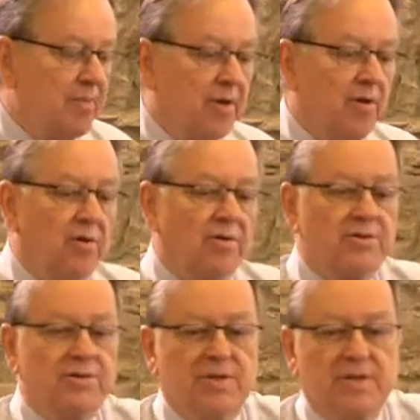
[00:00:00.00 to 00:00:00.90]

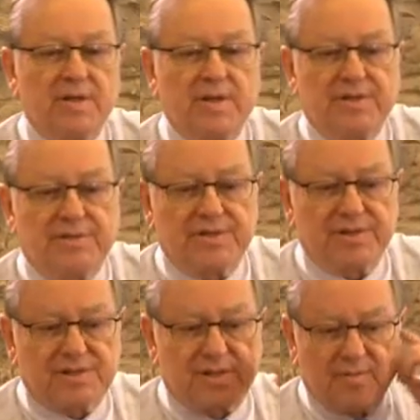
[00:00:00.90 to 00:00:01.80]
because the
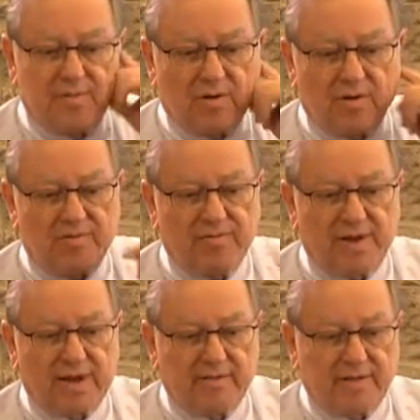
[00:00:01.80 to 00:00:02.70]
system
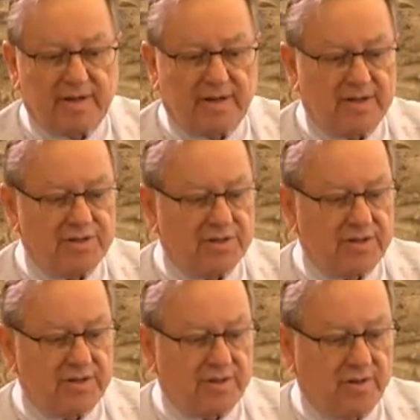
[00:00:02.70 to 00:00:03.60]
of
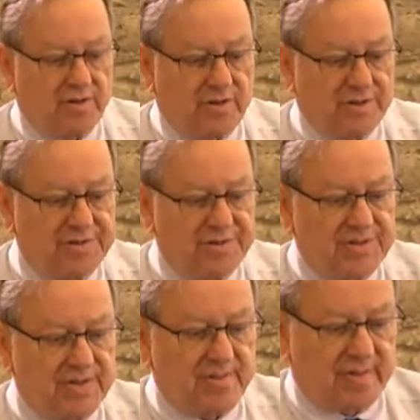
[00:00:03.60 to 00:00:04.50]
agriculture, the local
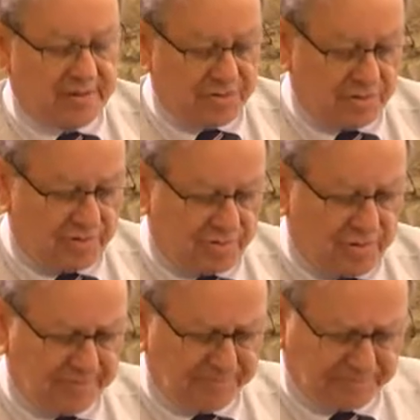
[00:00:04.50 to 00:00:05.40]
system, and so
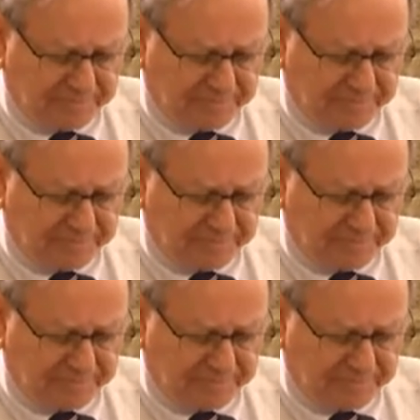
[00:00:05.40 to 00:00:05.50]
on